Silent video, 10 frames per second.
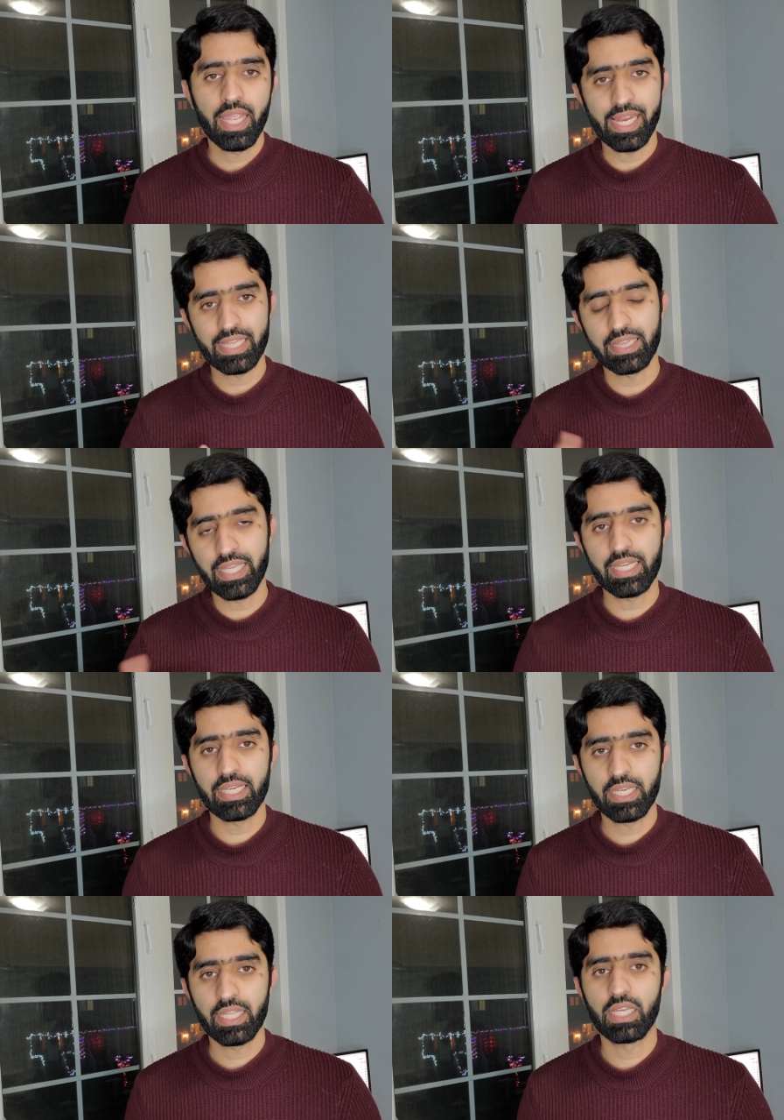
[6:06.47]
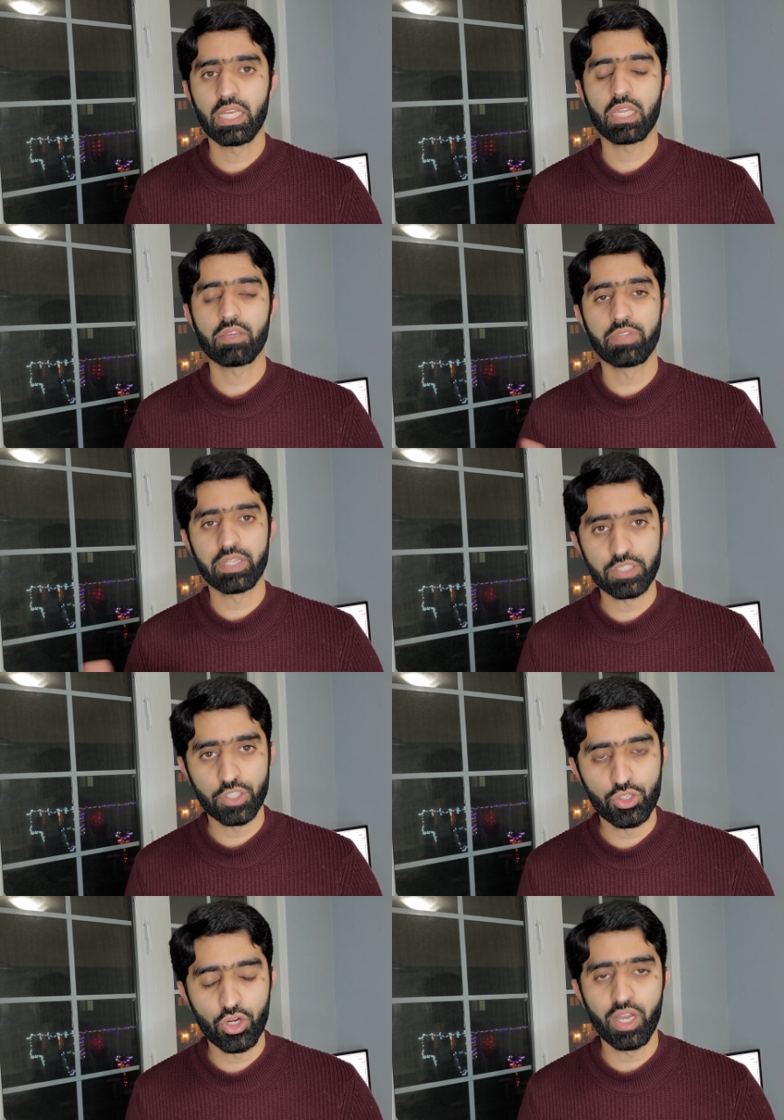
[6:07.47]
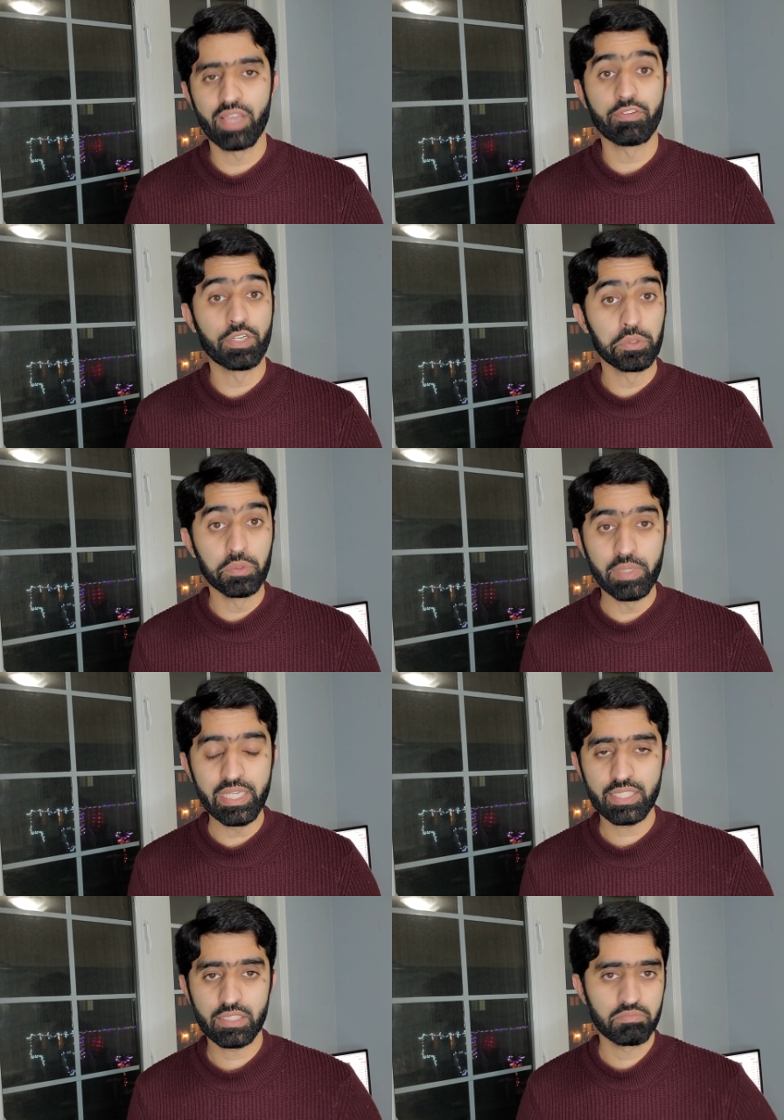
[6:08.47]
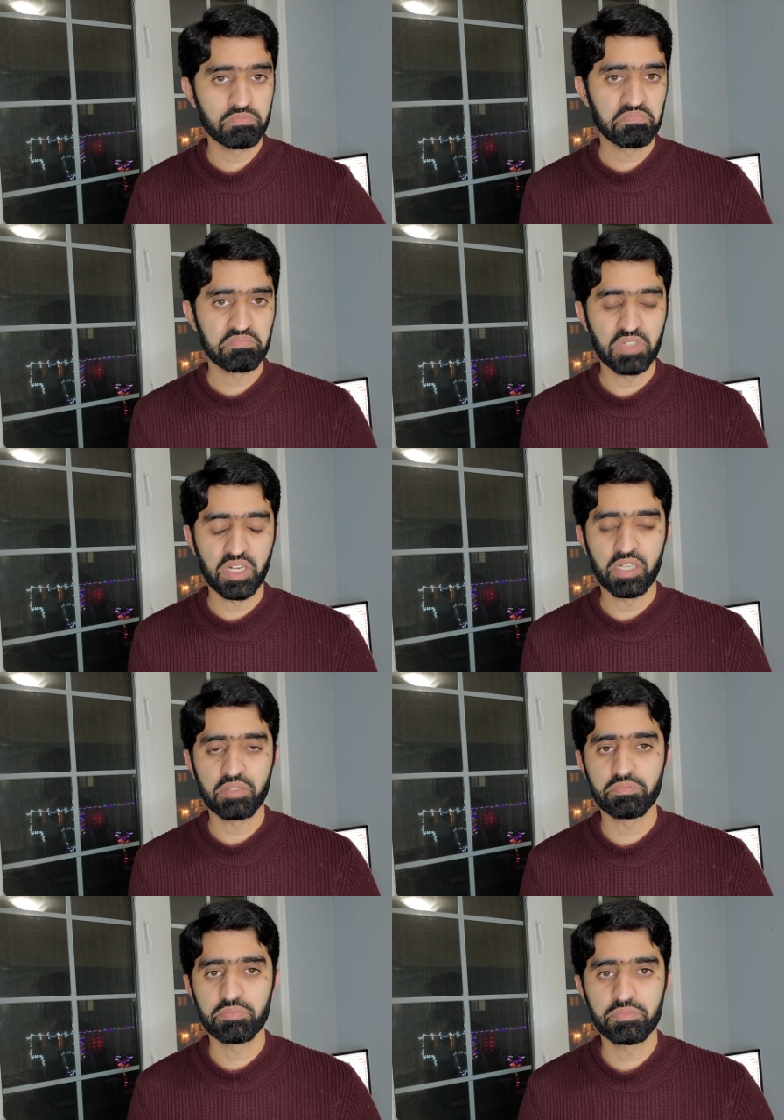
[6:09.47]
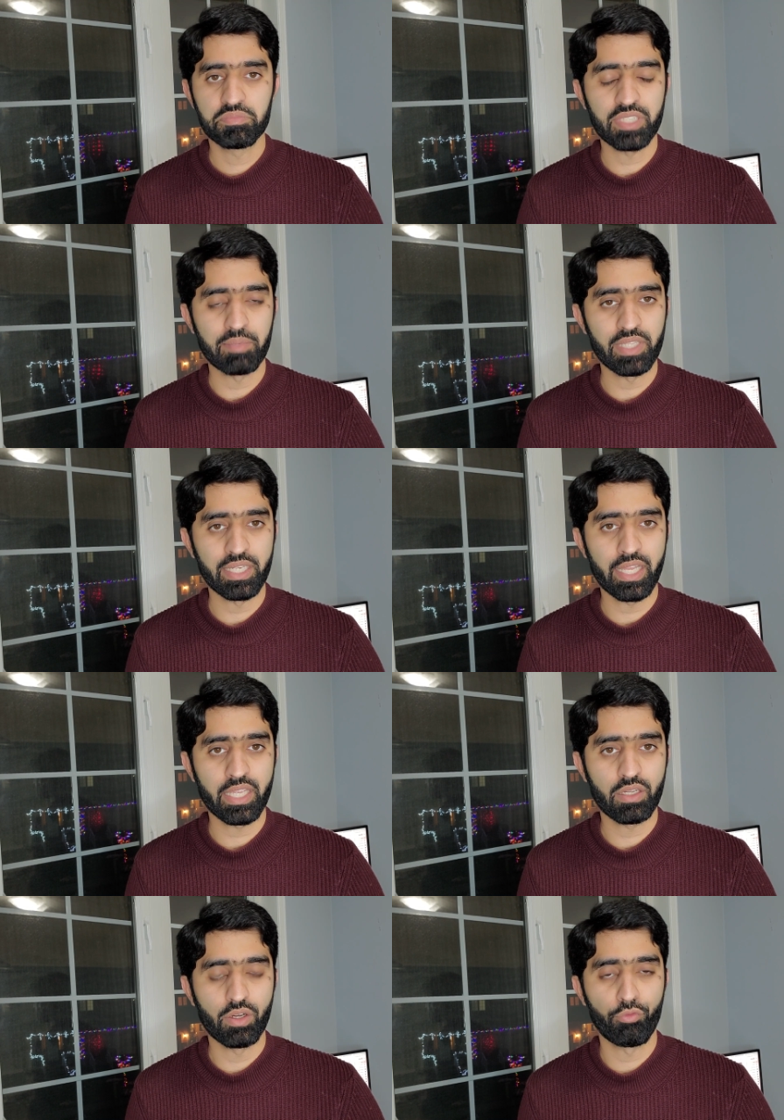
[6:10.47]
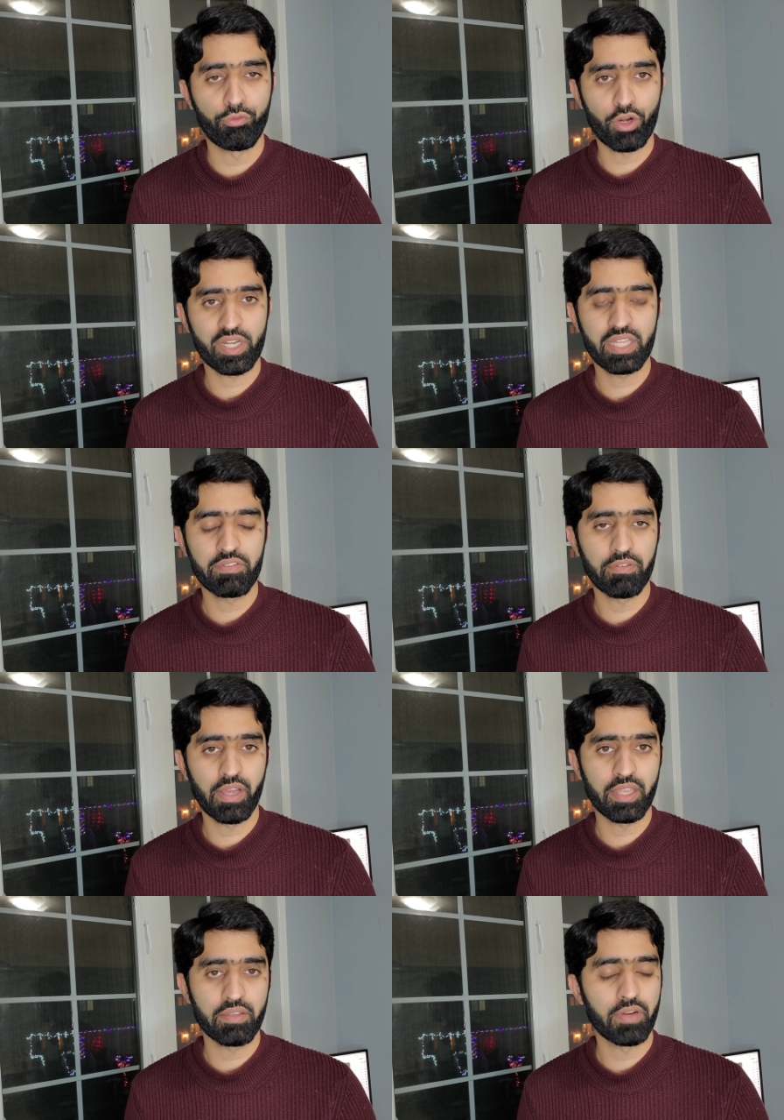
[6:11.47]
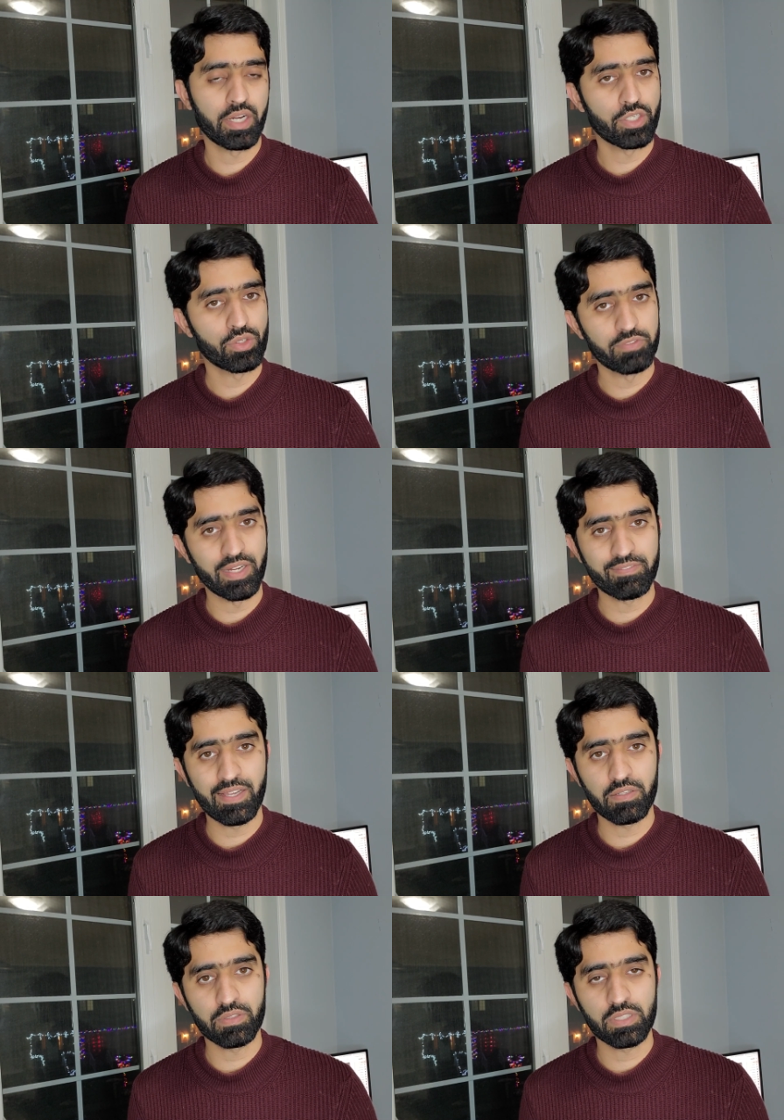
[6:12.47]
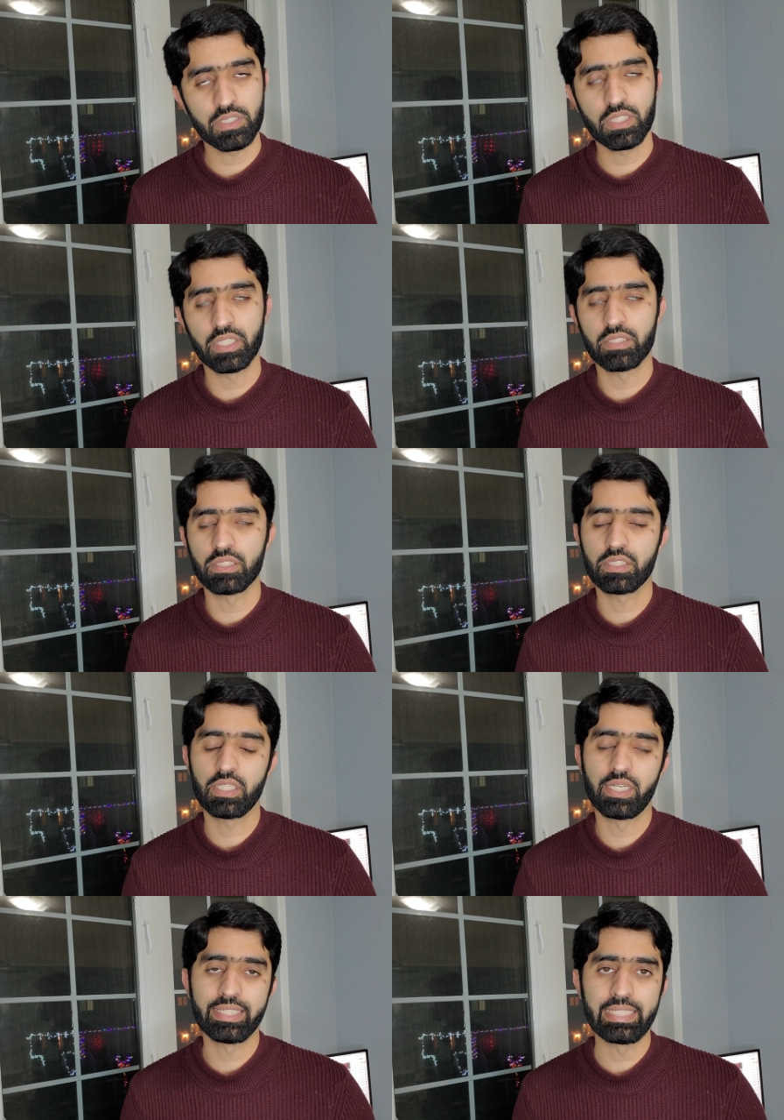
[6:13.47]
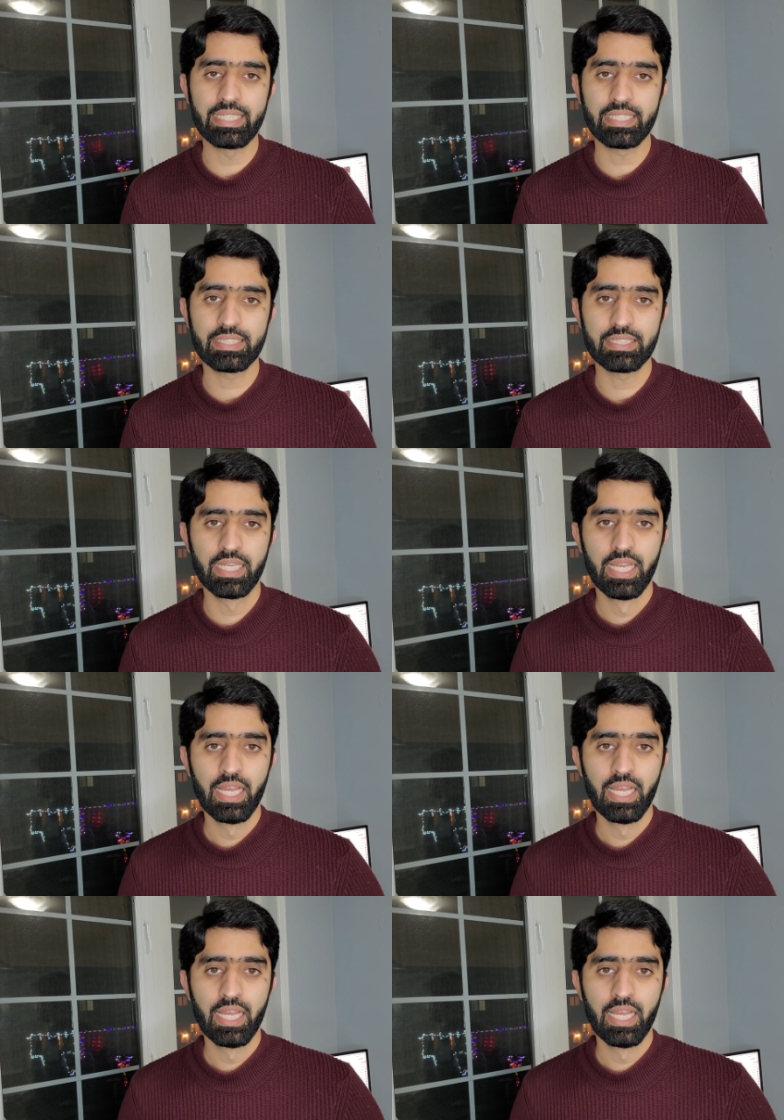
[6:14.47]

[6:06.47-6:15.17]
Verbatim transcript: And then uh, if there is a draw every two weeks, um, something like 4,500 to 5,000 in ITAs,